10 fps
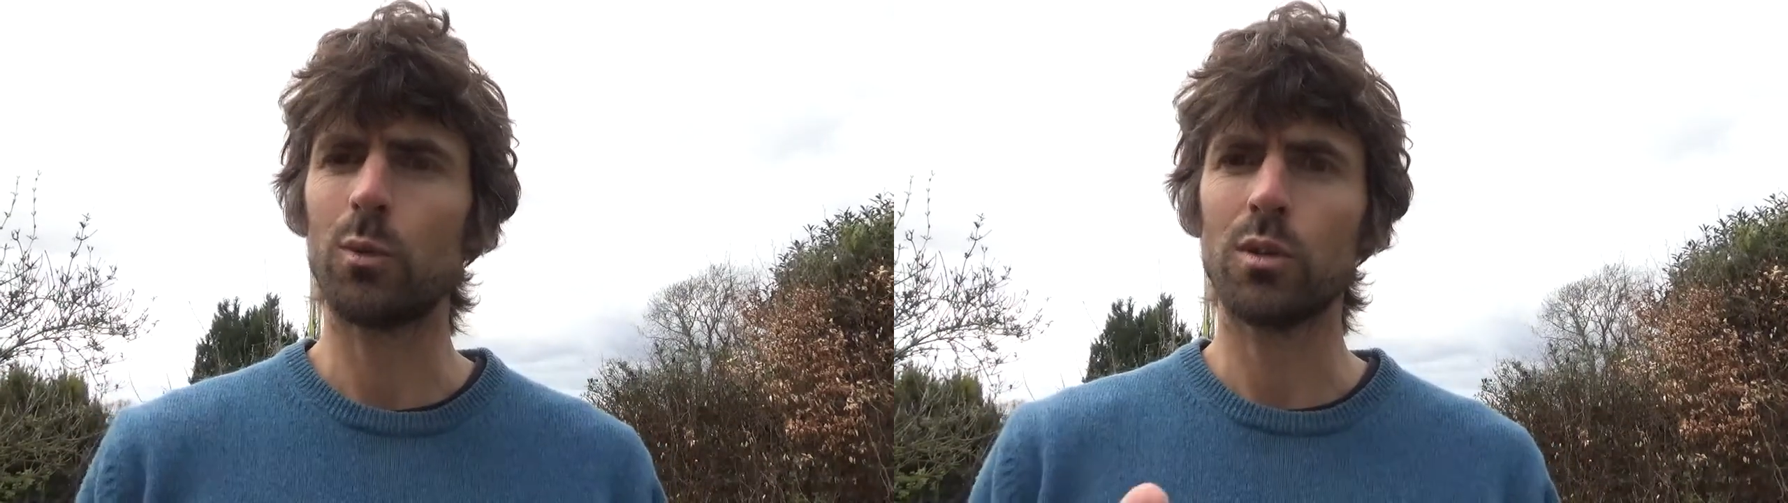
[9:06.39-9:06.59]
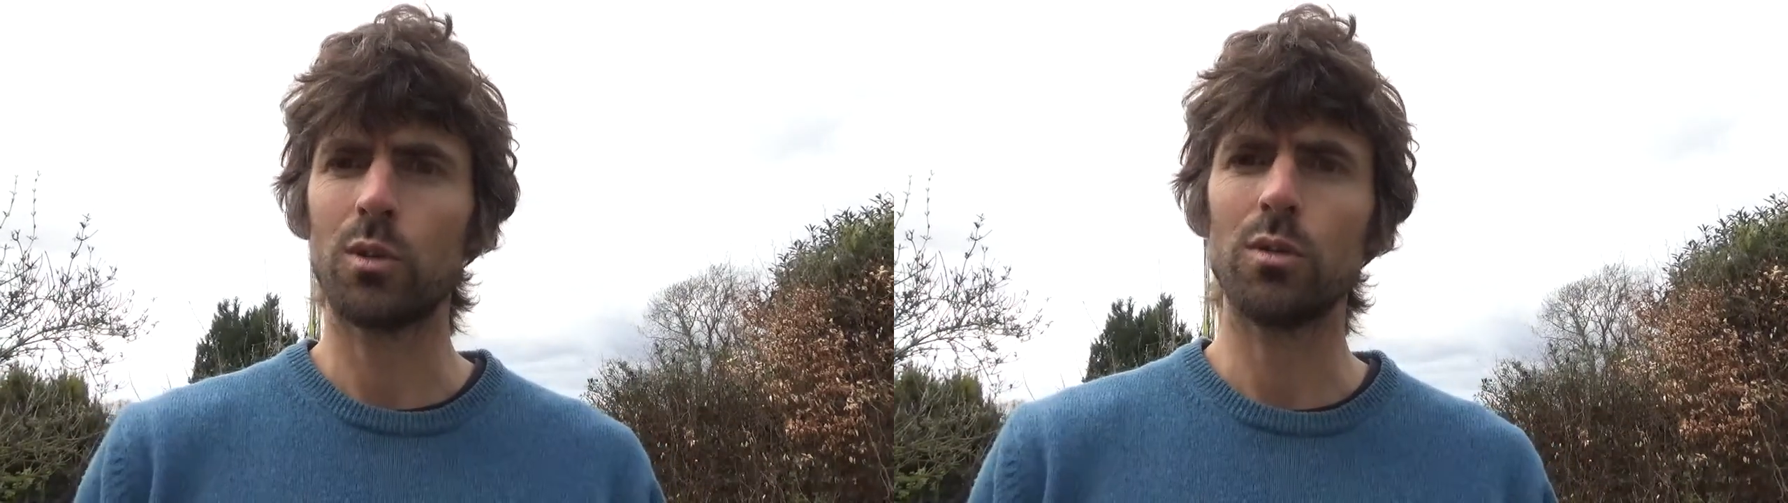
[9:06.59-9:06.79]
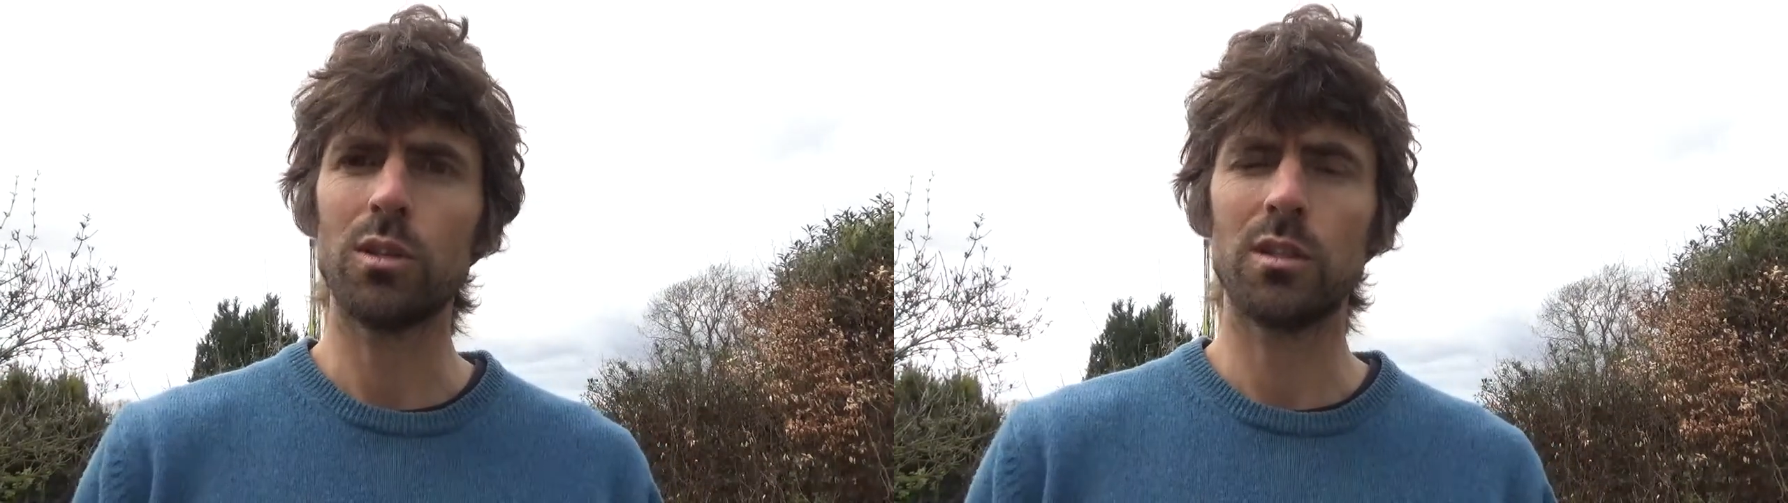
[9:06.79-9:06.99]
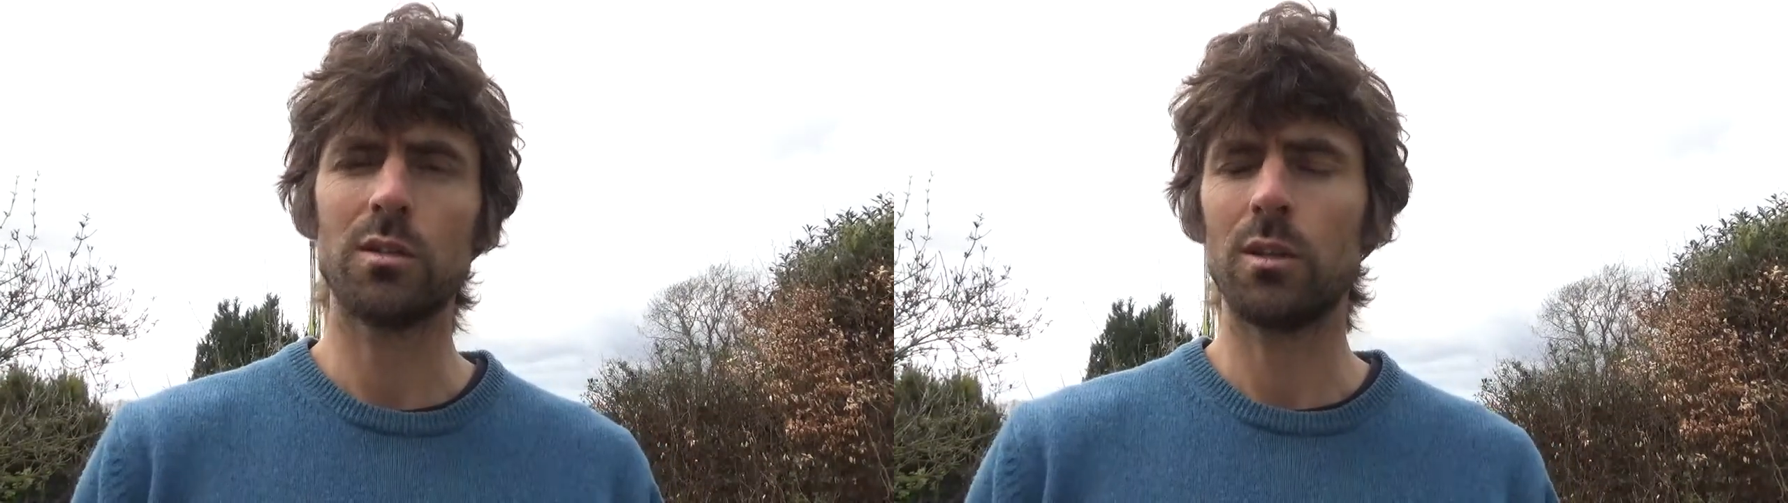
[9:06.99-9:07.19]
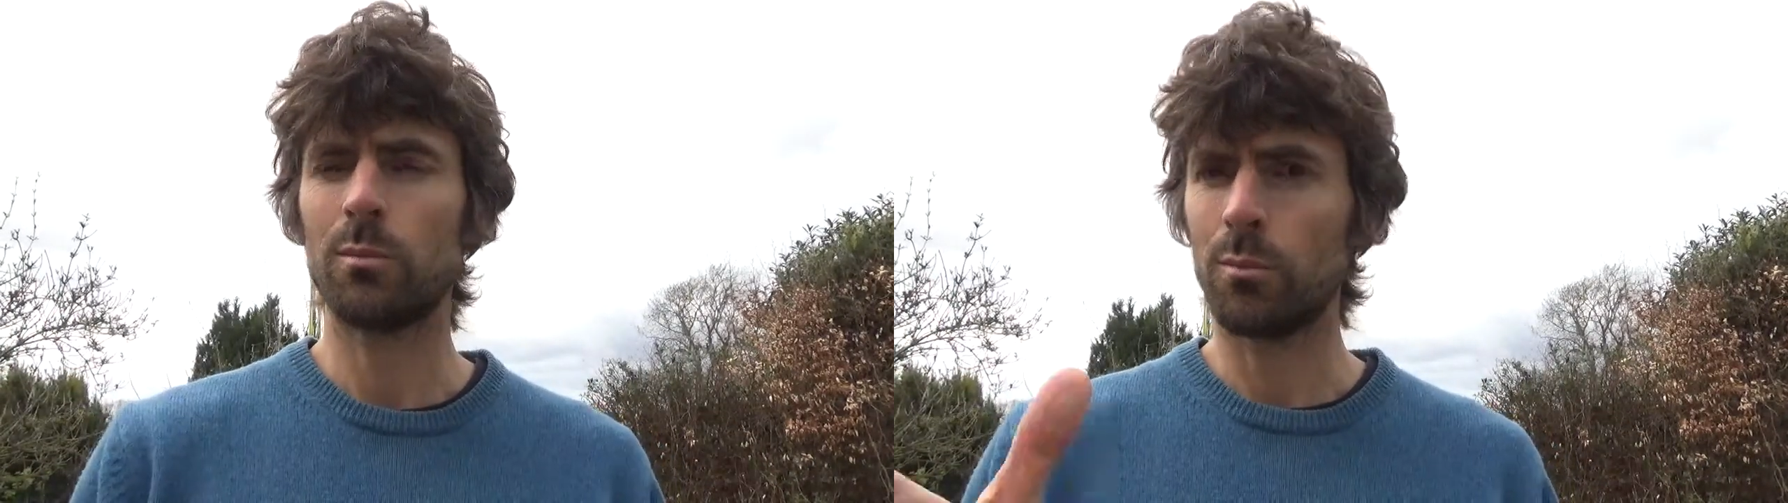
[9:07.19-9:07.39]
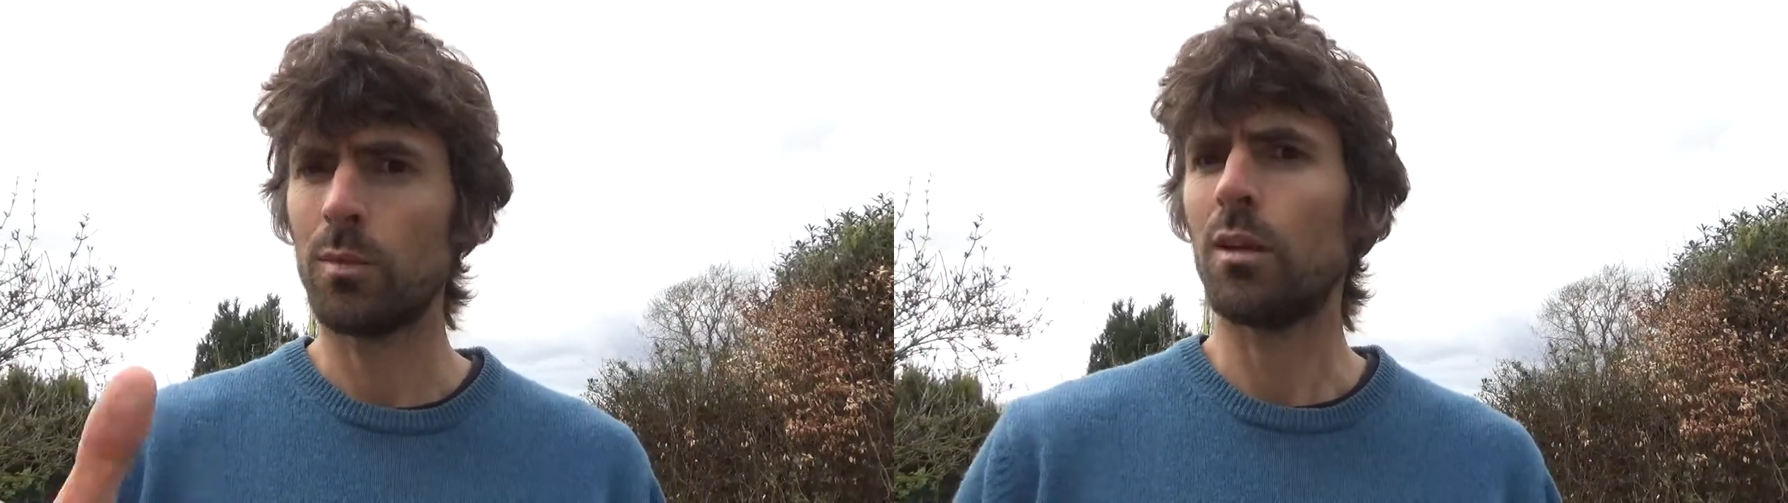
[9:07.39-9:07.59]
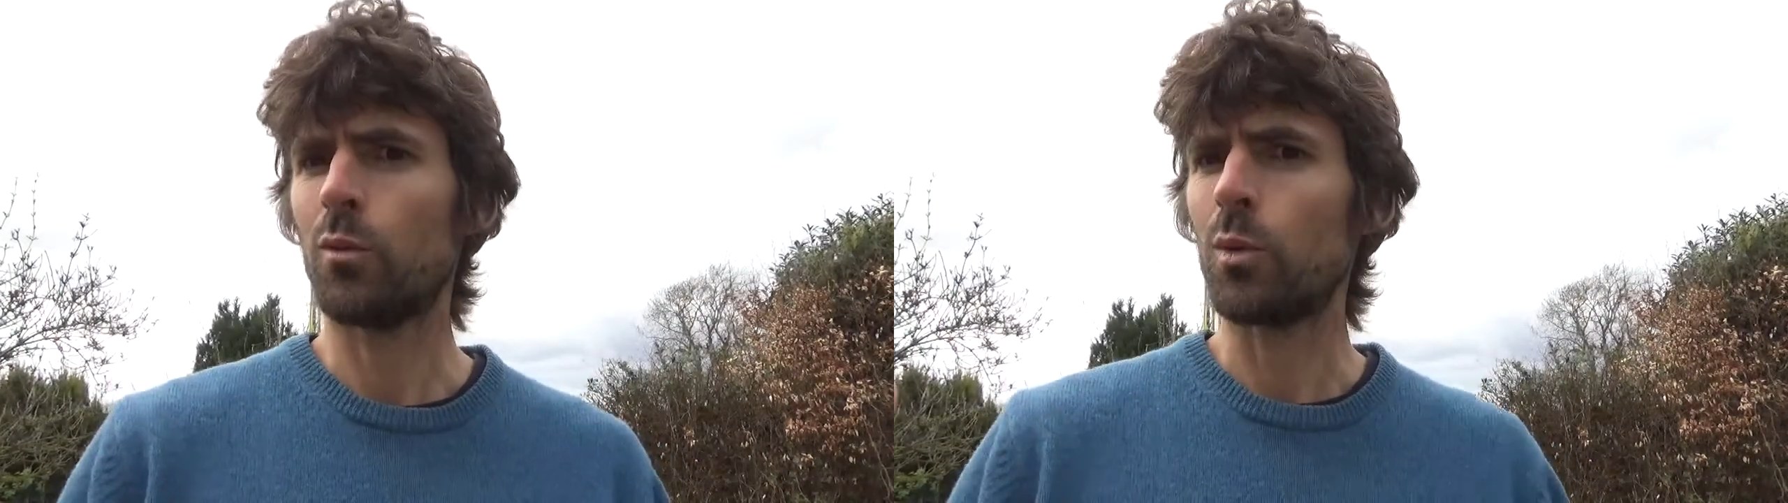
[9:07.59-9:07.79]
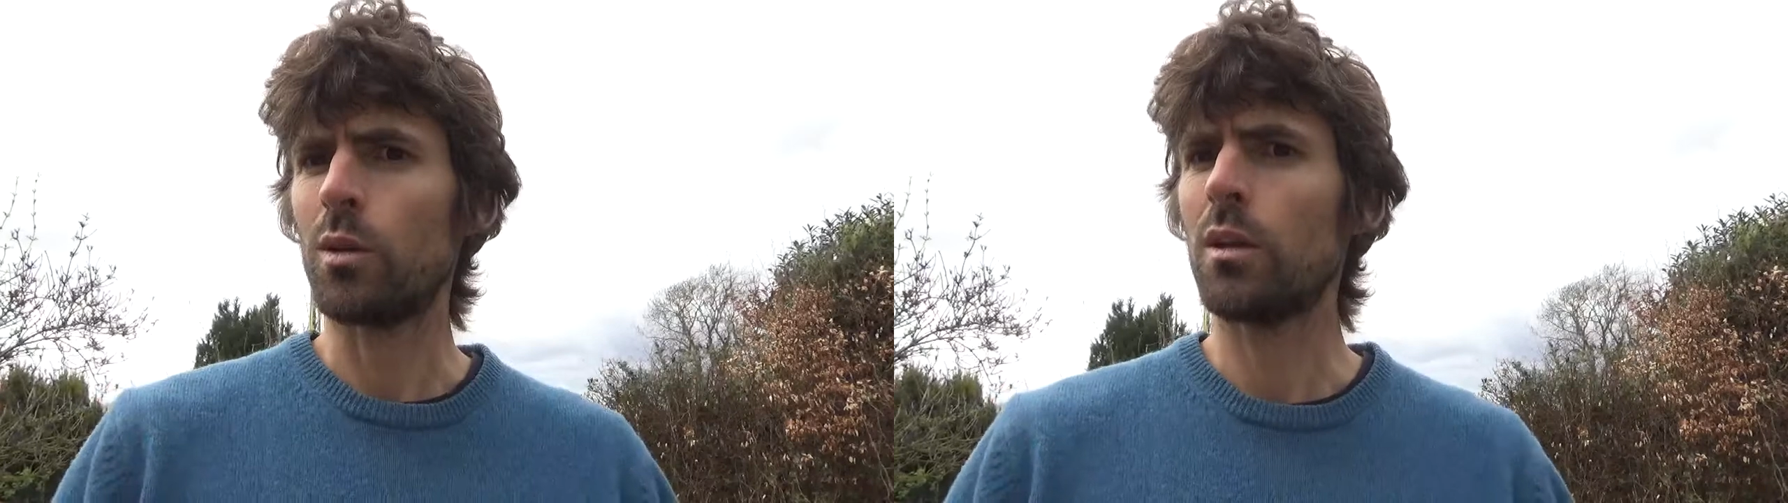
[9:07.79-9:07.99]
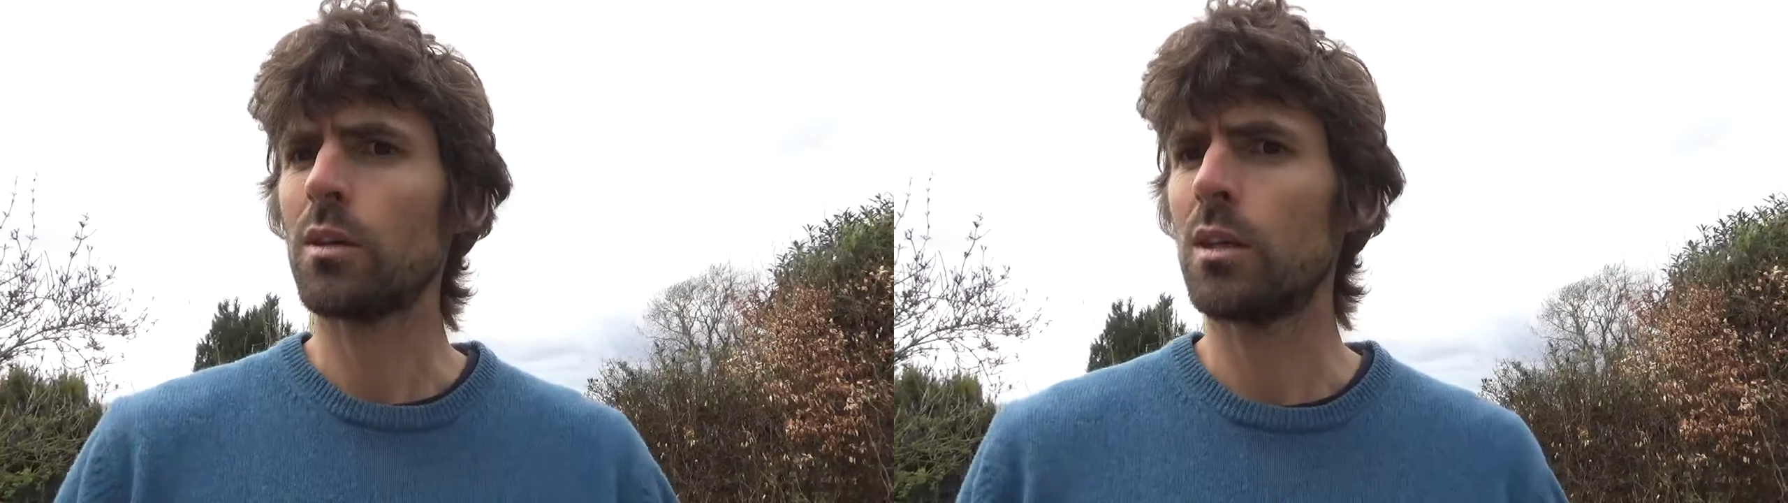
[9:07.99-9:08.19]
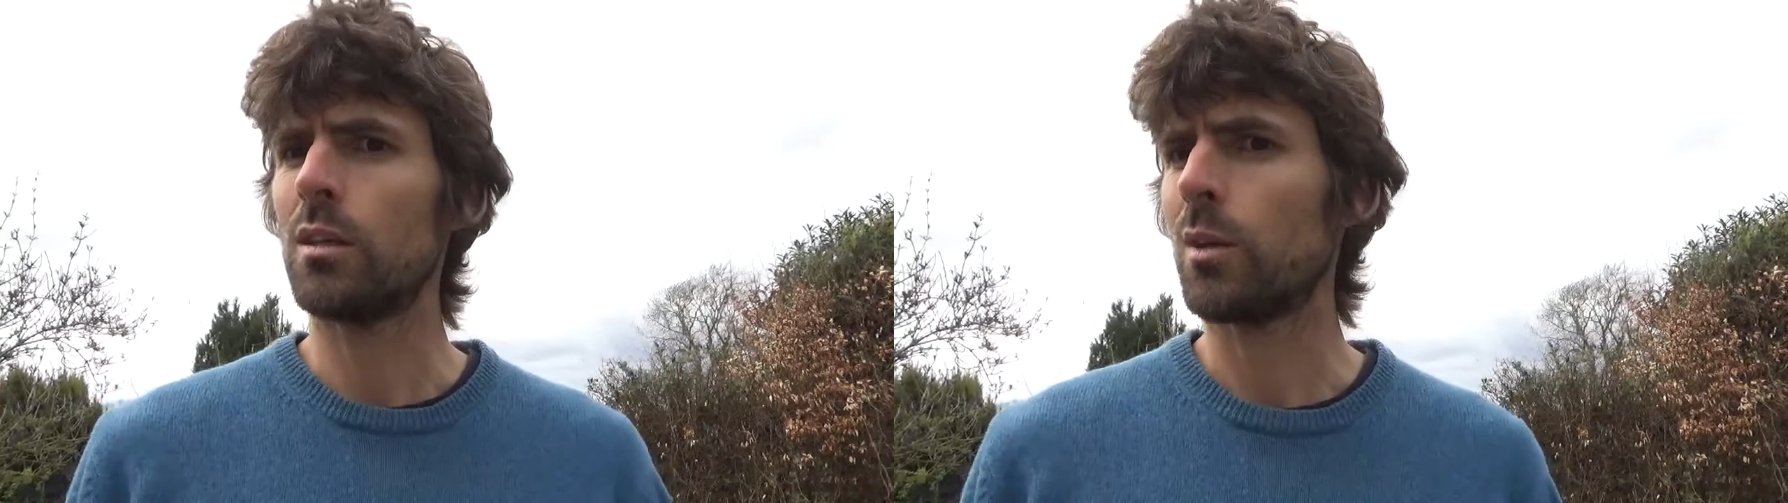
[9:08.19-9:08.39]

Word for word: We were taught it if we were lucky.